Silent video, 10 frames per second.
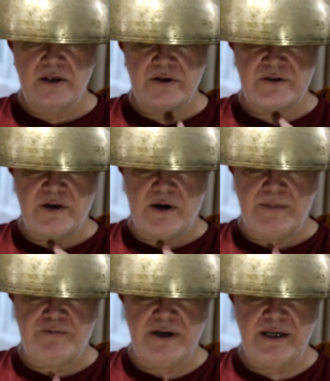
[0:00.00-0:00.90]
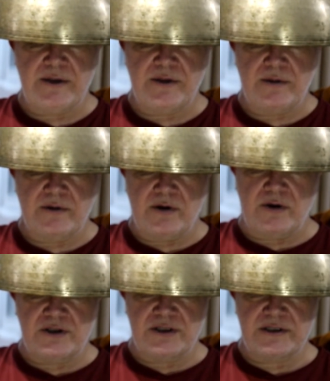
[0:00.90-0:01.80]
So I breathe
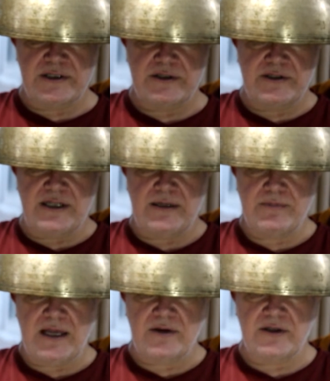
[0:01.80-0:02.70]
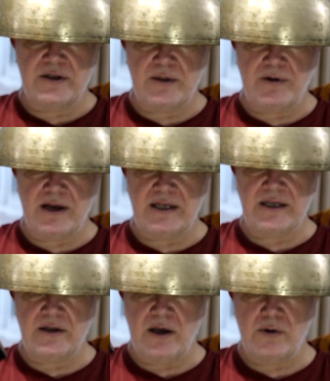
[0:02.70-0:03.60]
consciously deep down into the belly
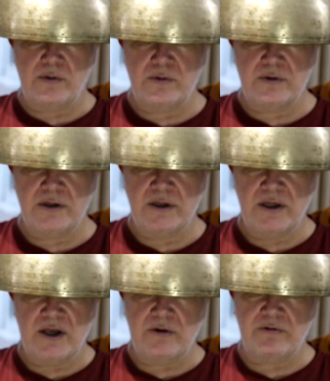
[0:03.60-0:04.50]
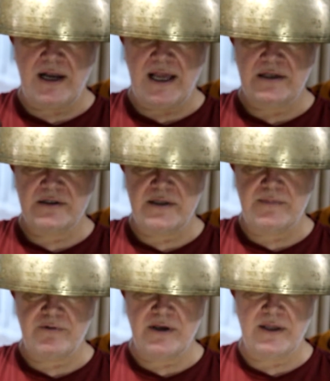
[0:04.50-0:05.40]
and hold and relax, and then
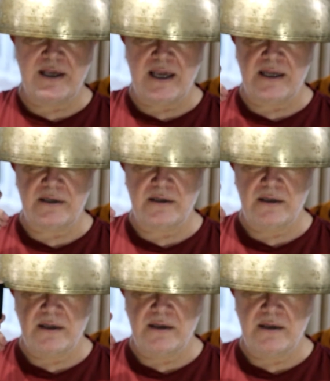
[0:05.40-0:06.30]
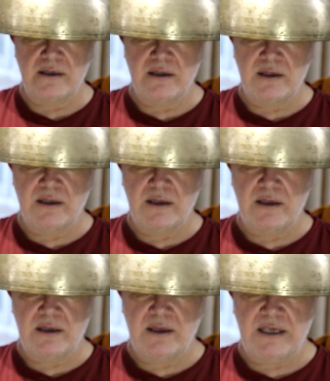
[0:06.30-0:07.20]
breathe again.
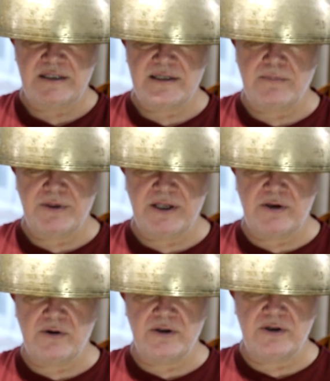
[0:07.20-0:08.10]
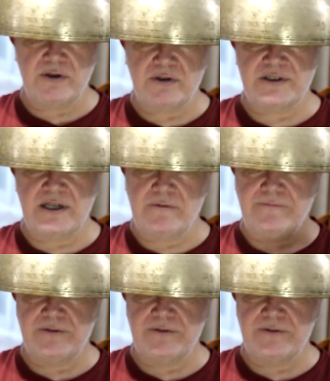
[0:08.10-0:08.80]
It's something you can do yourself.